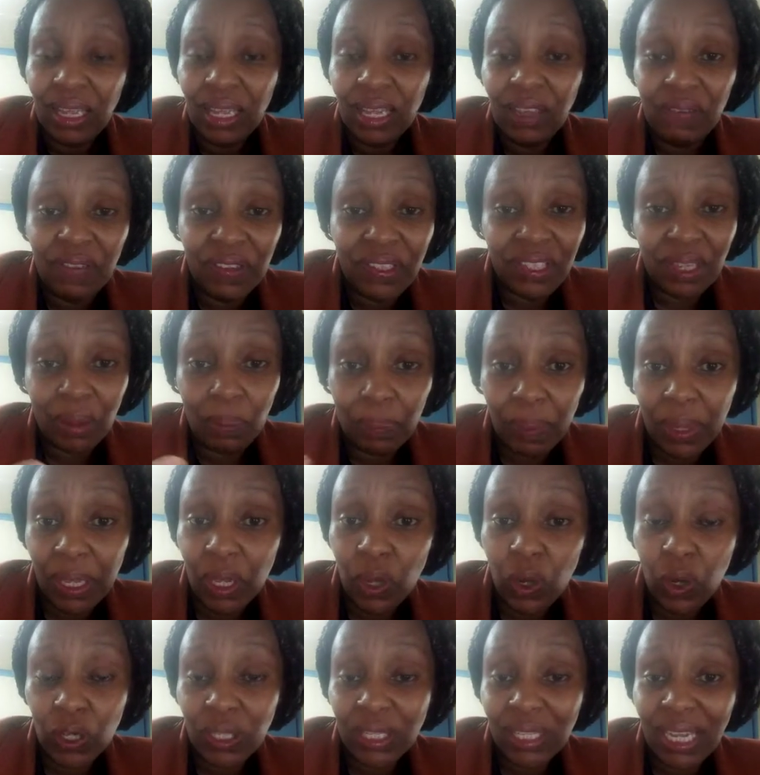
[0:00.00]
If it's a
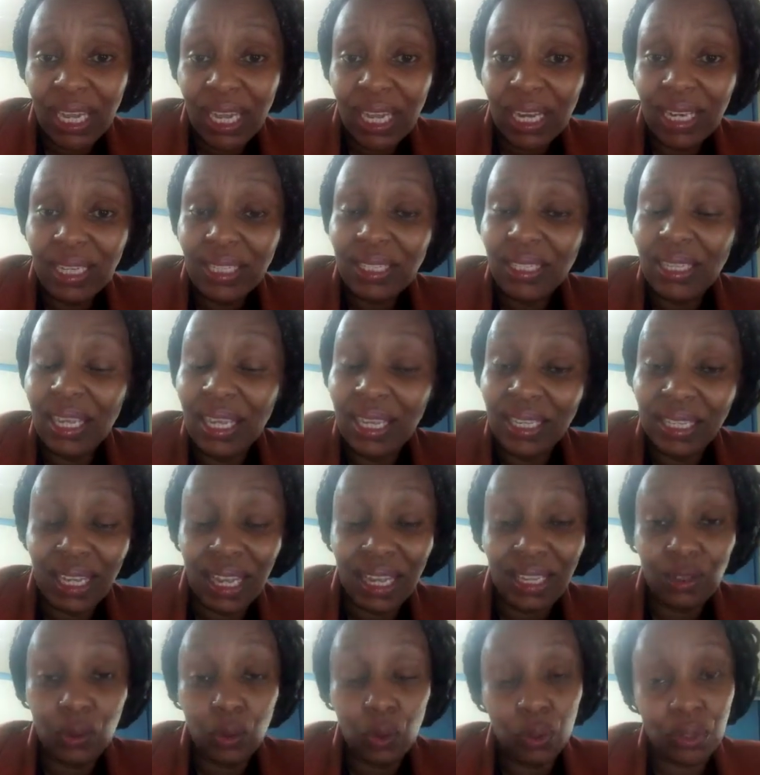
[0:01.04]
big hotel, it
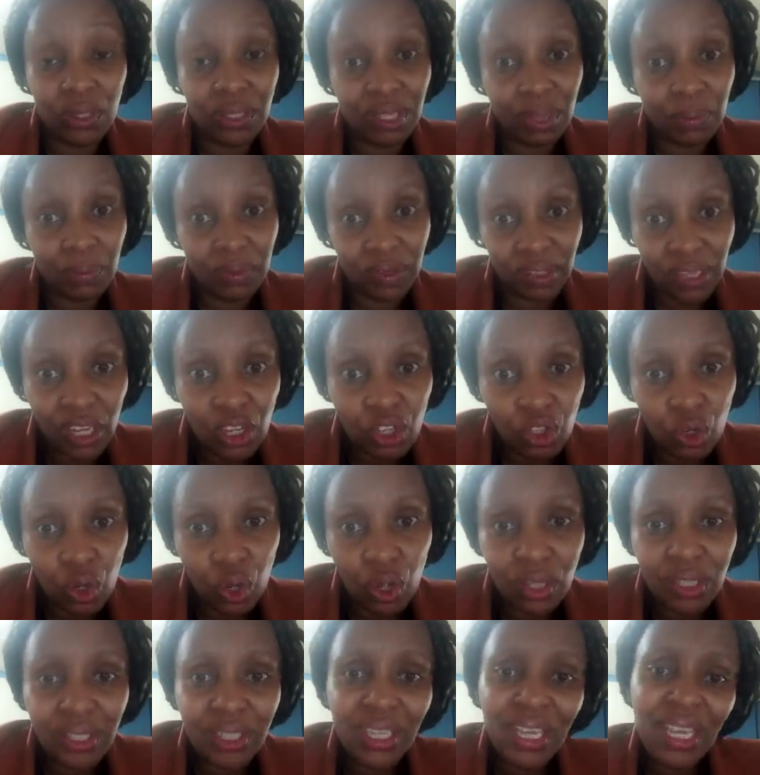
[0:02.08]
has got some
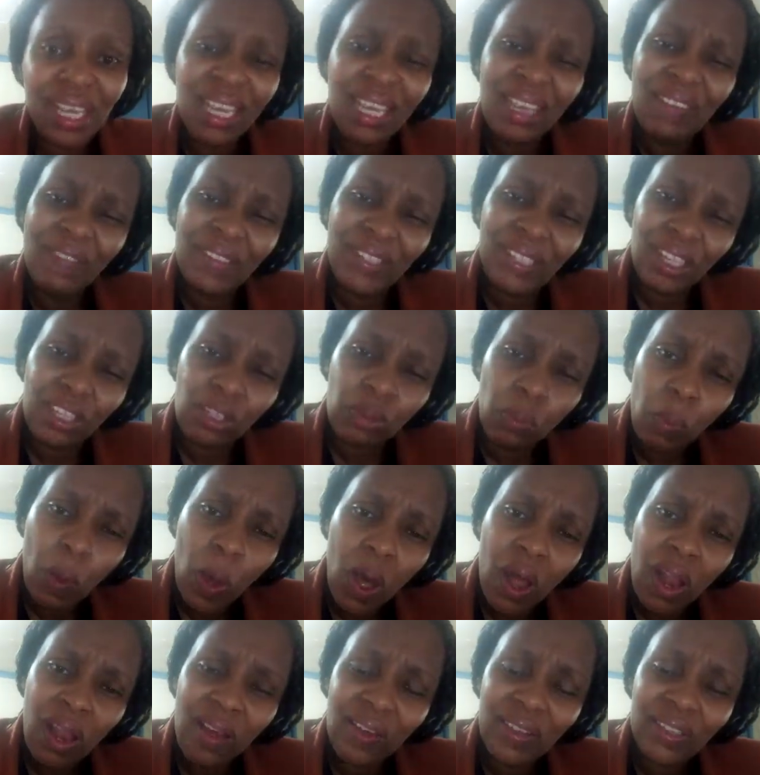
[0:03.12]
sections. If it's a
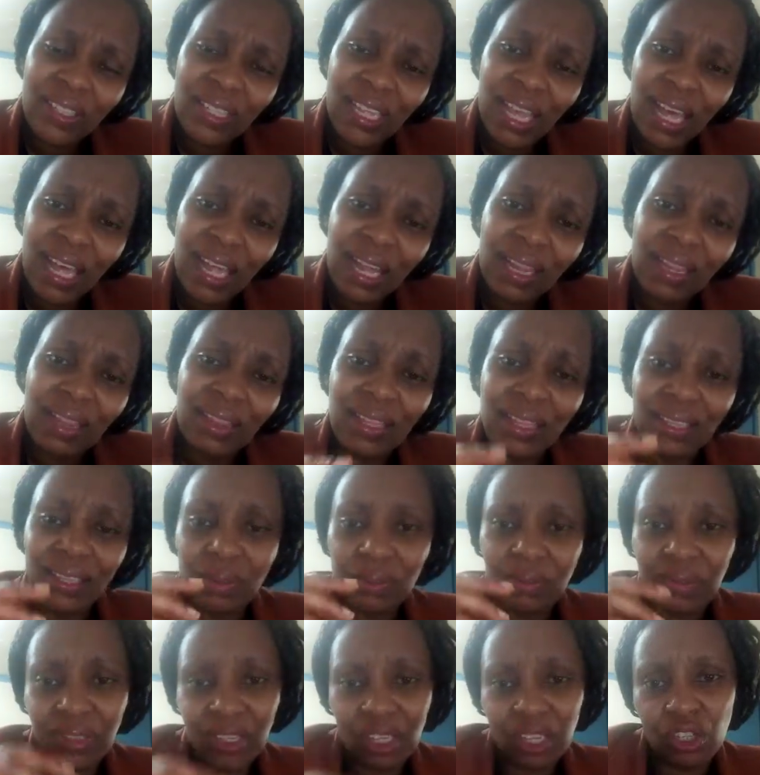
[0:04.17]
small hotel, there's some
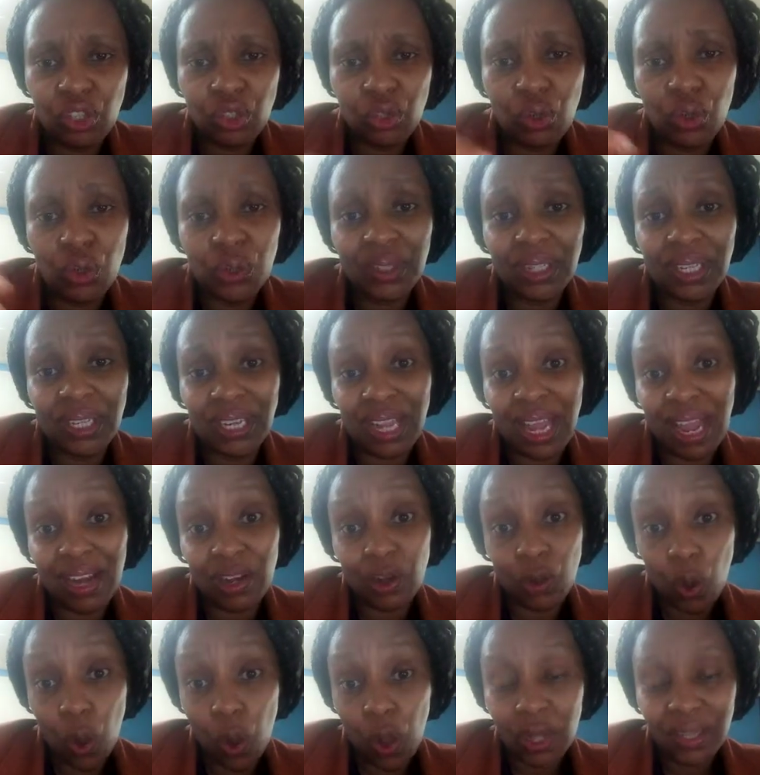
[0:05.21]
sections that are
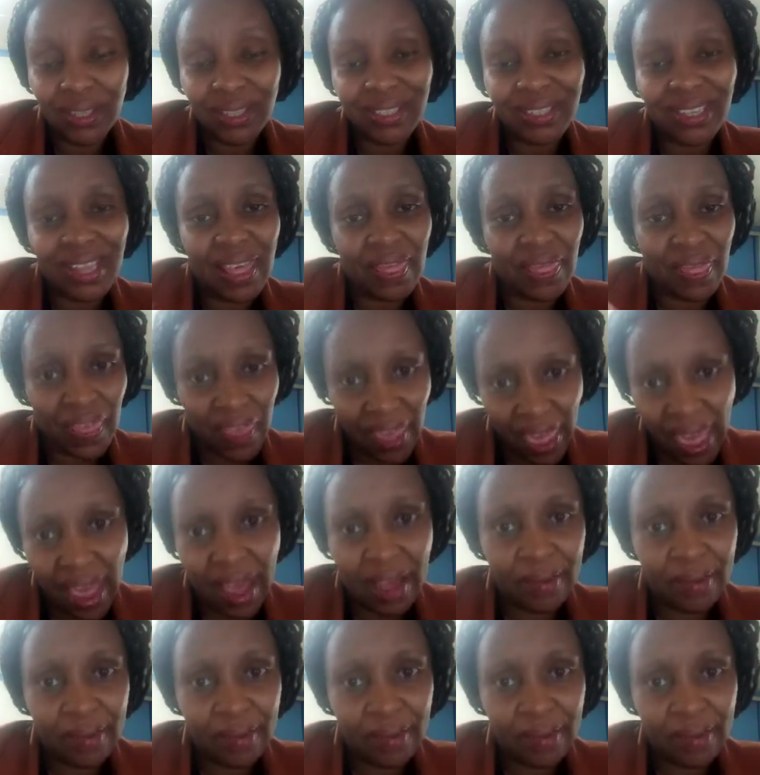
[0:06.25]
not there.